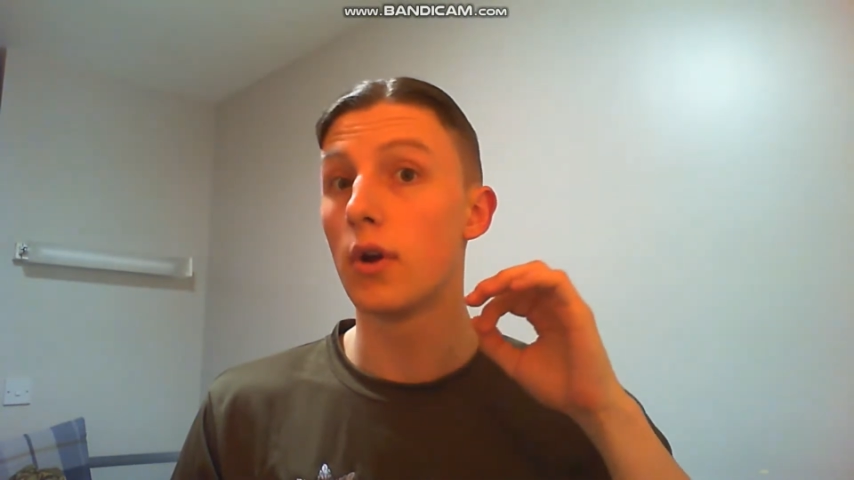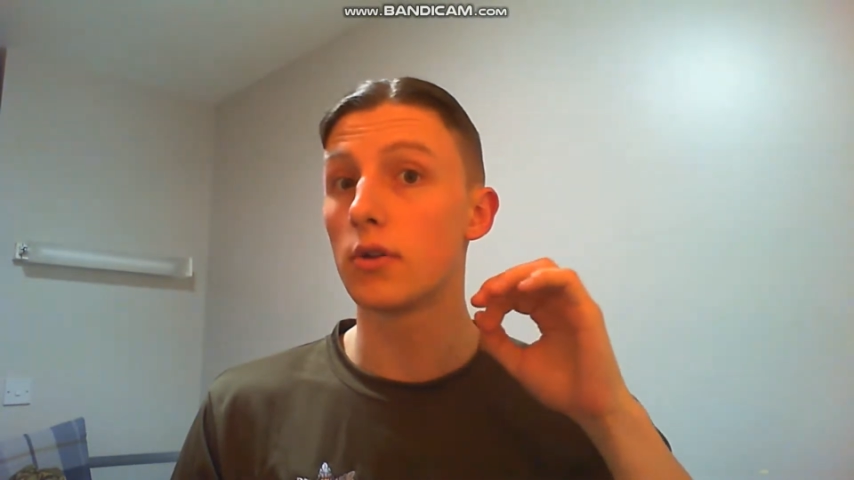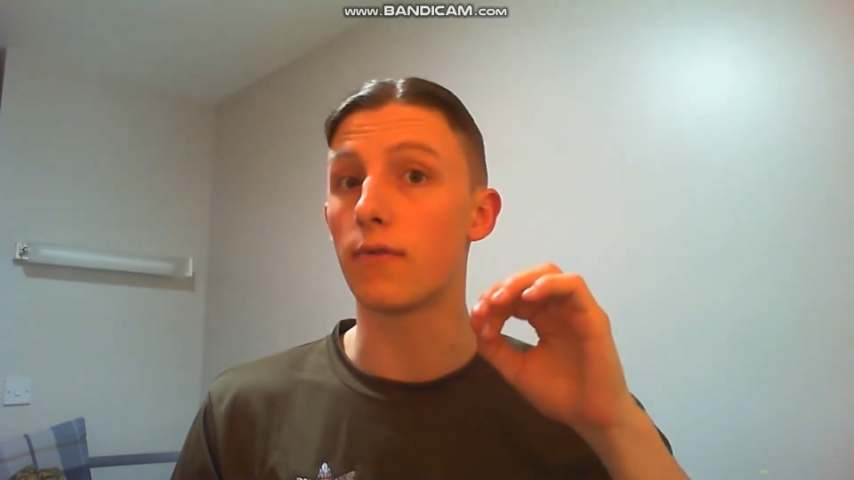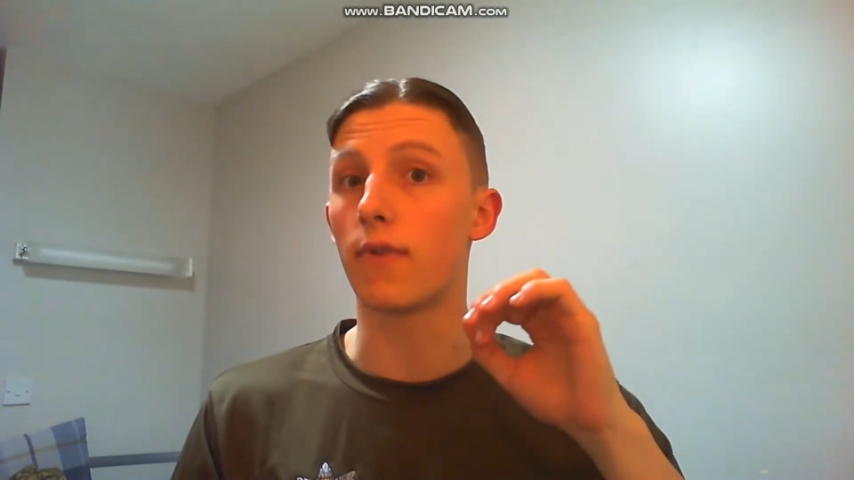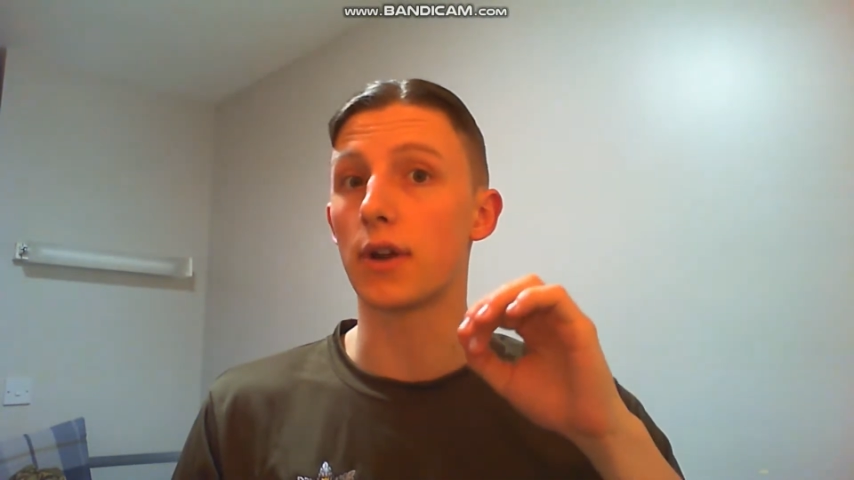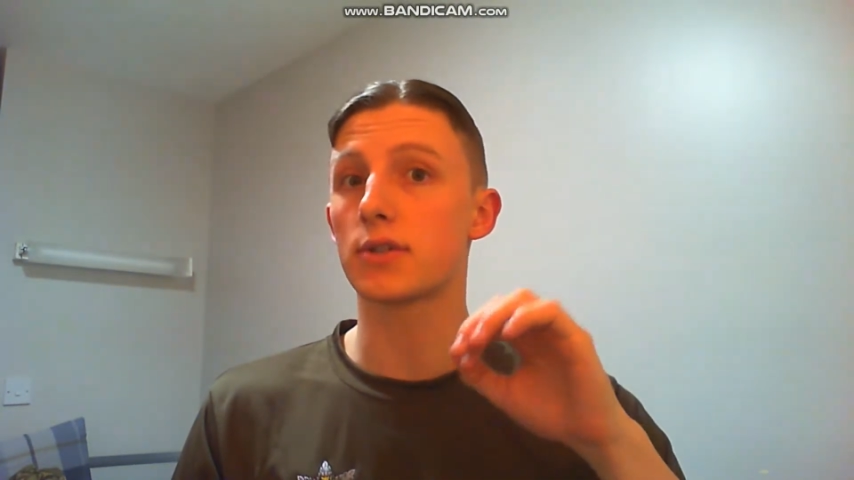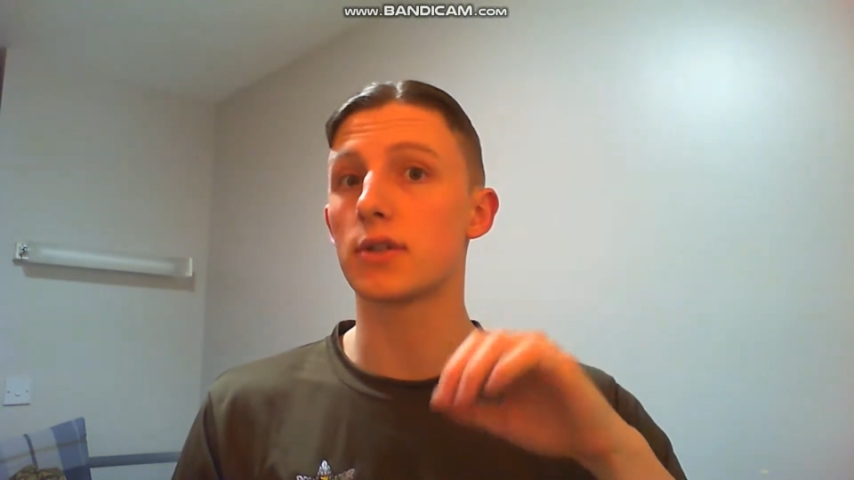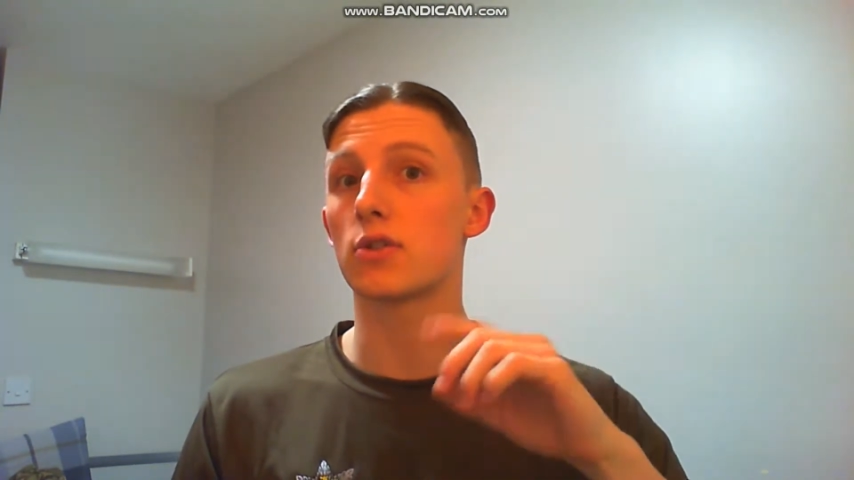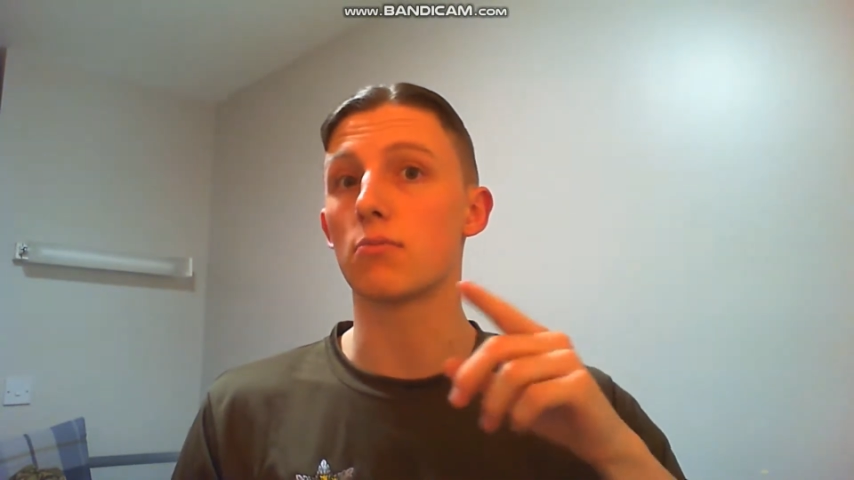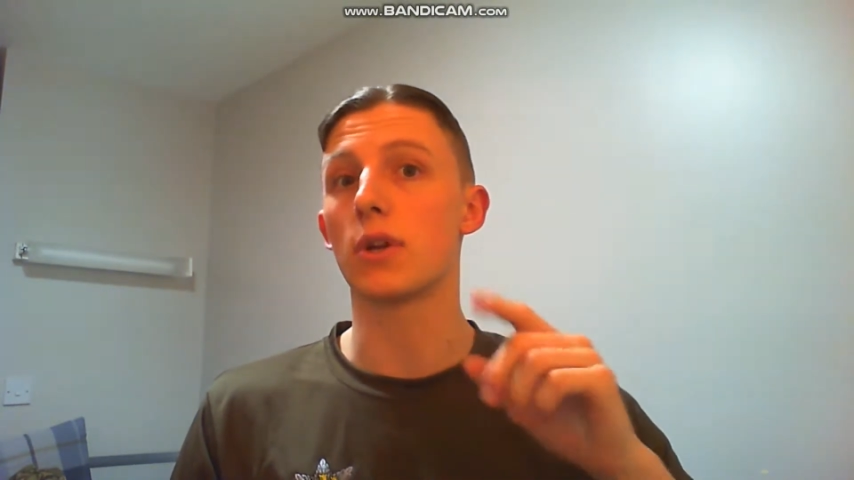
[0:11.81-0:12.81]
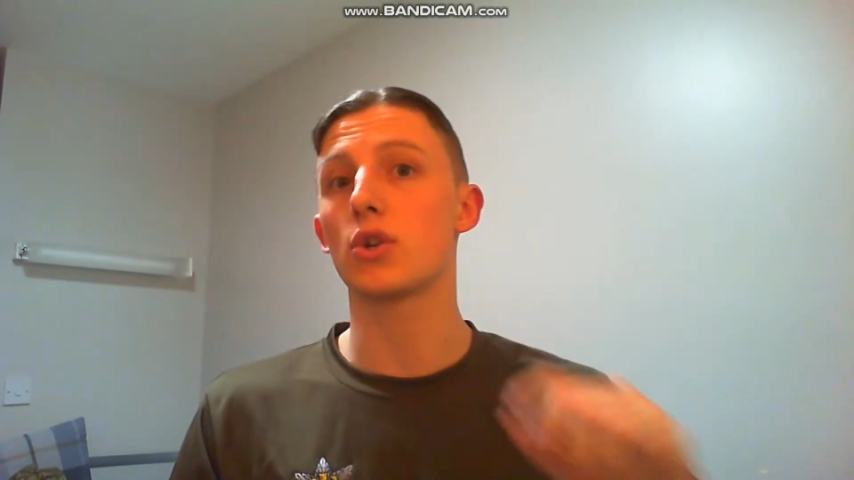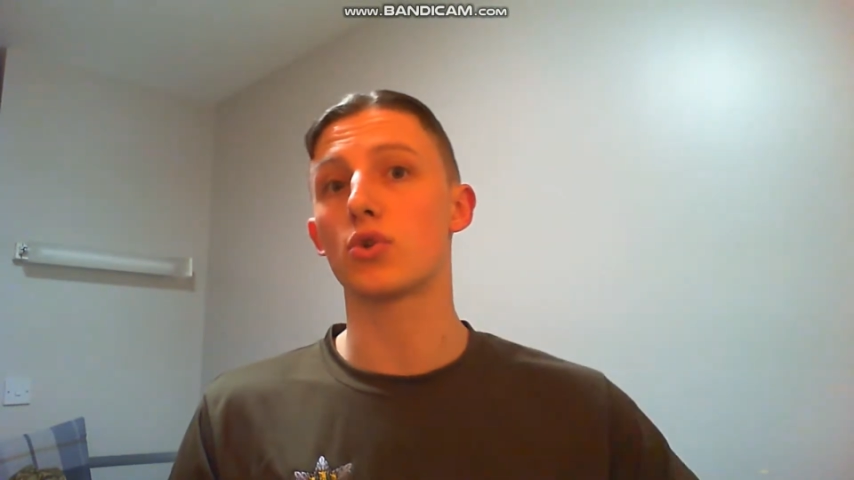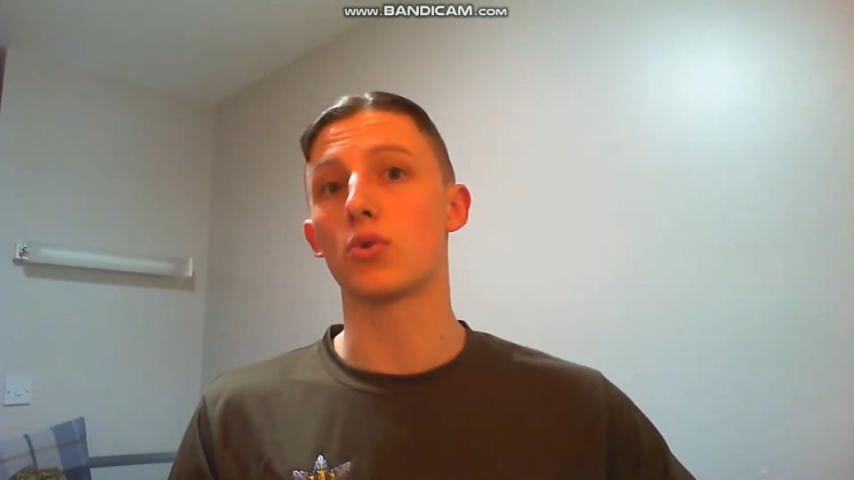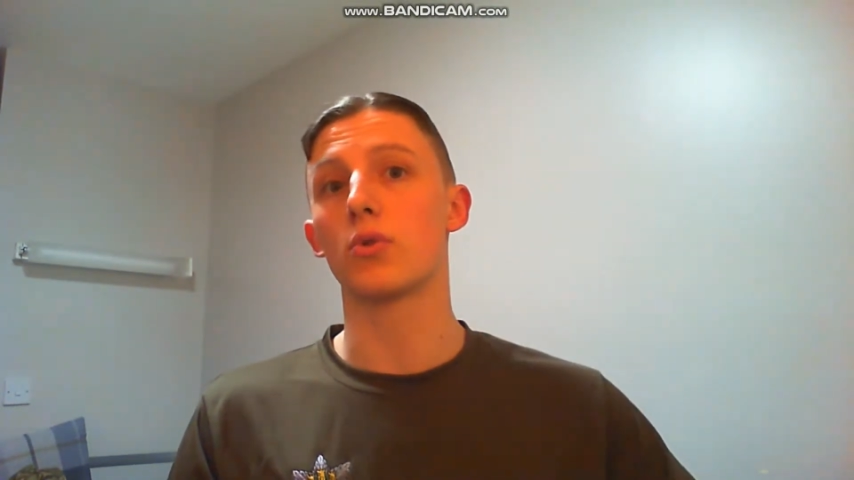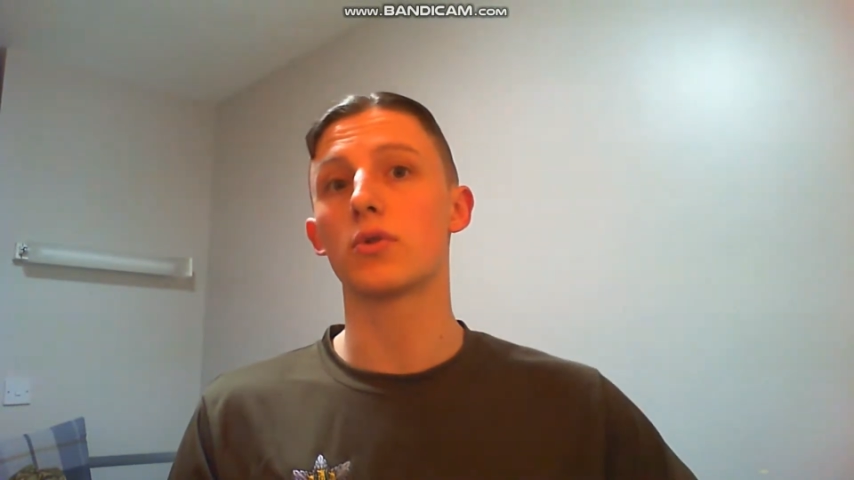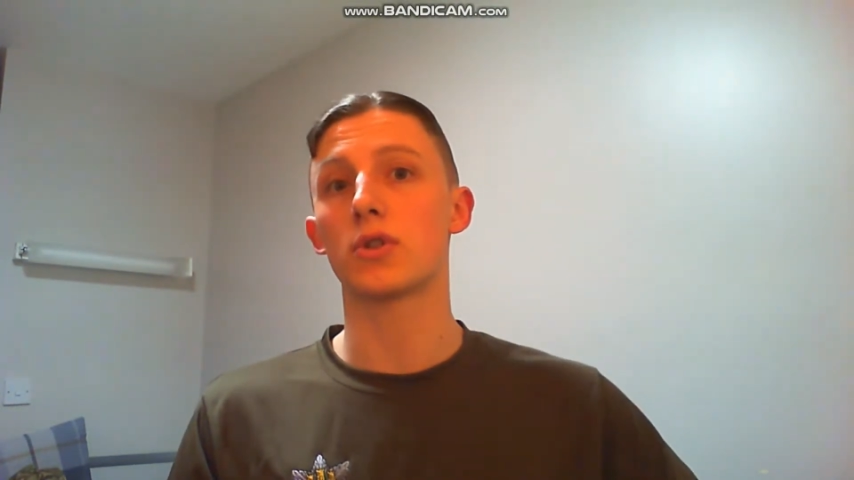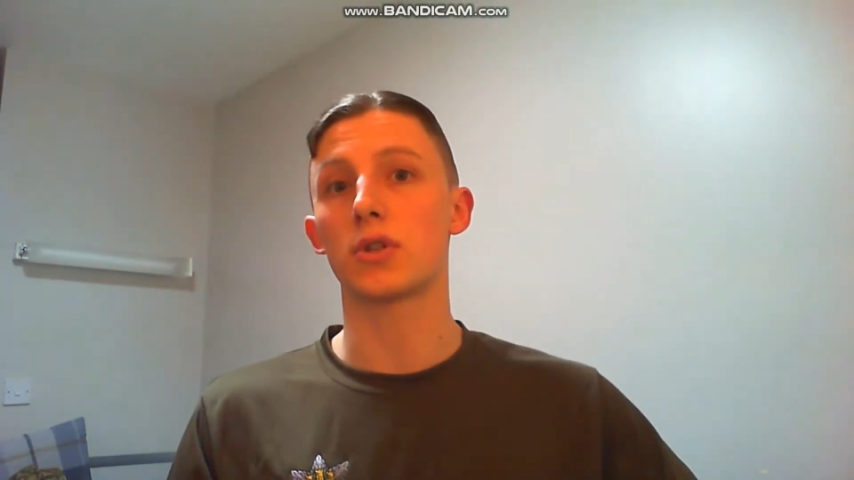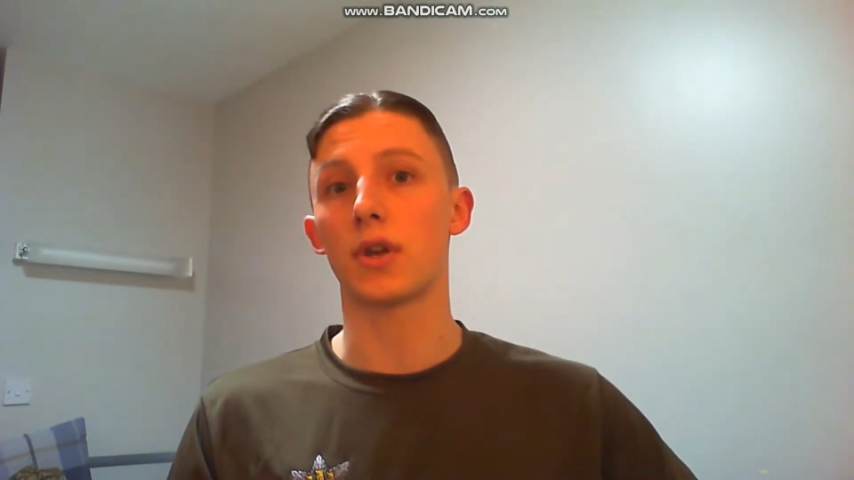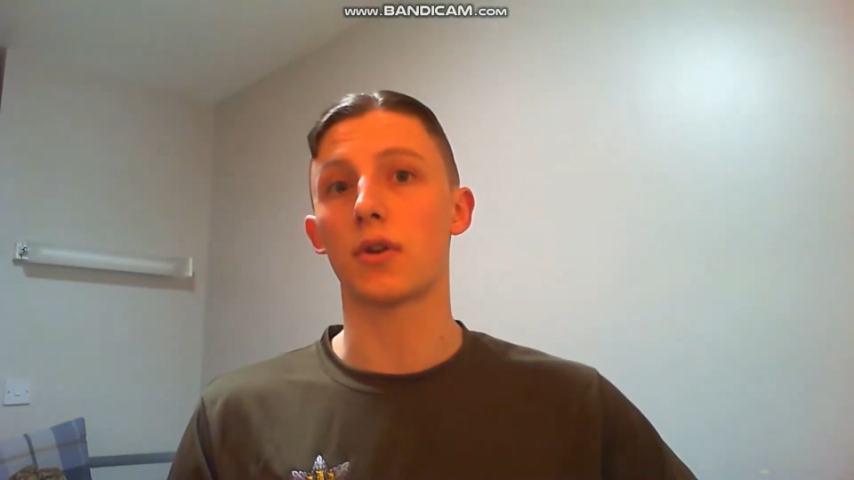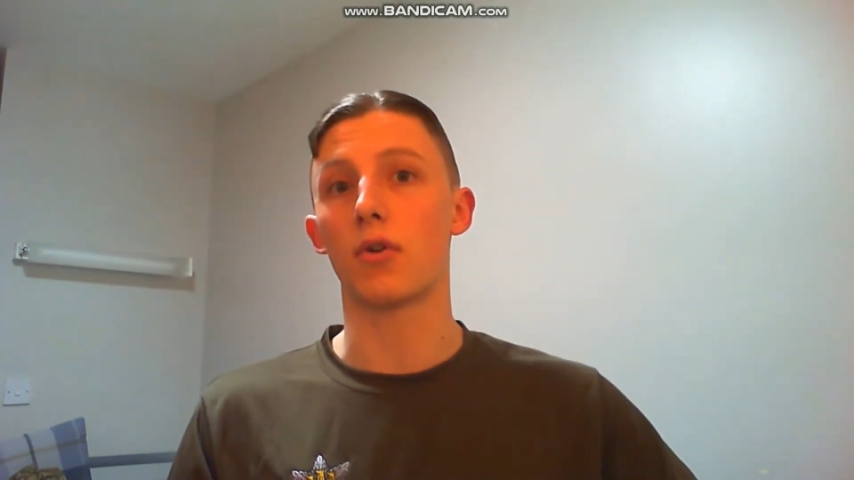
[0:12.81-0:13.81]
devices, so make sure to
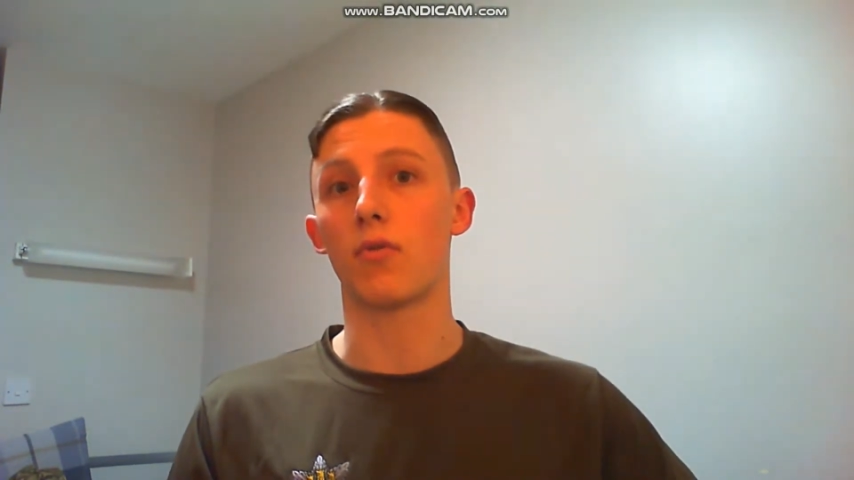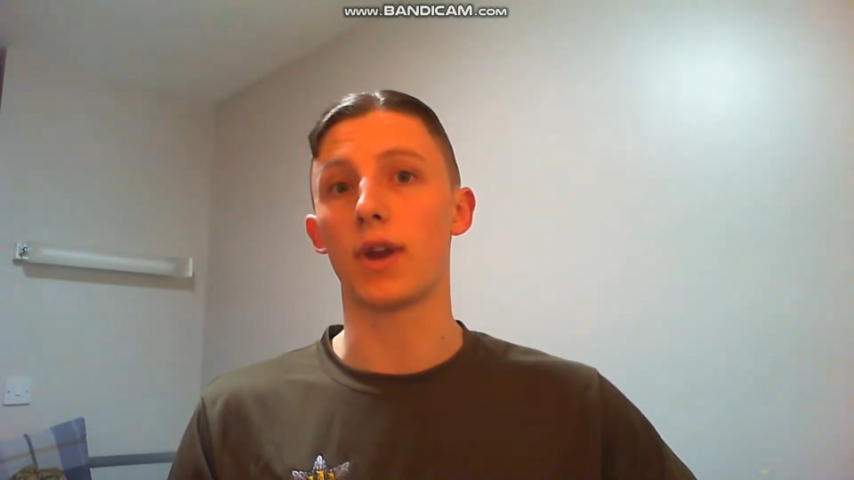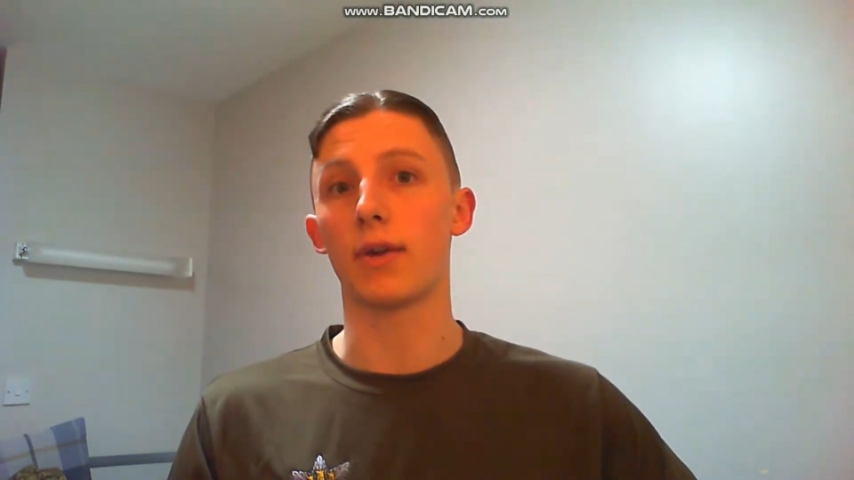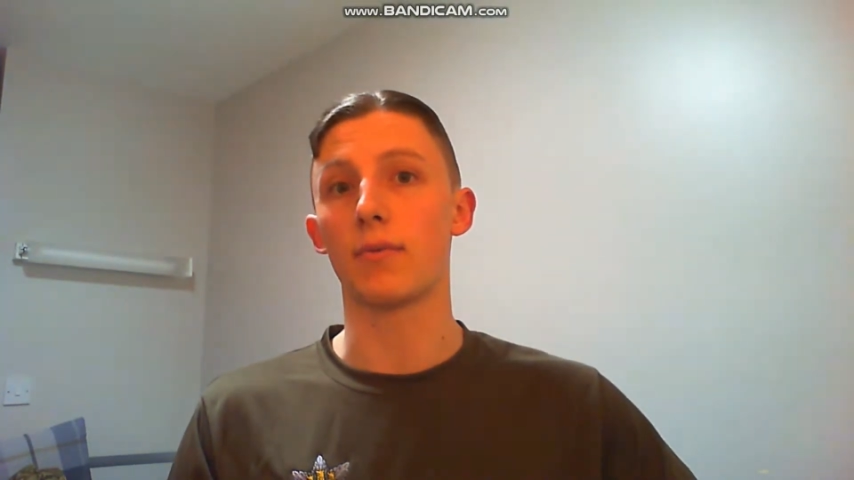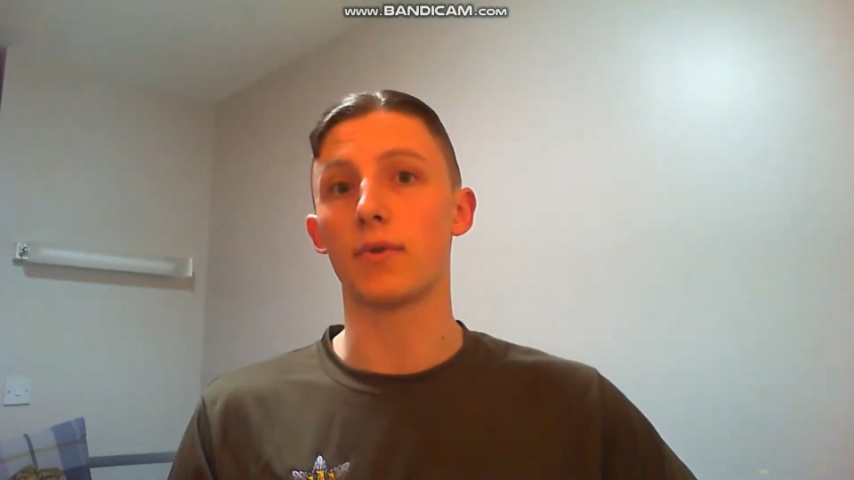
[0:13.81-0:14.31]
stick around.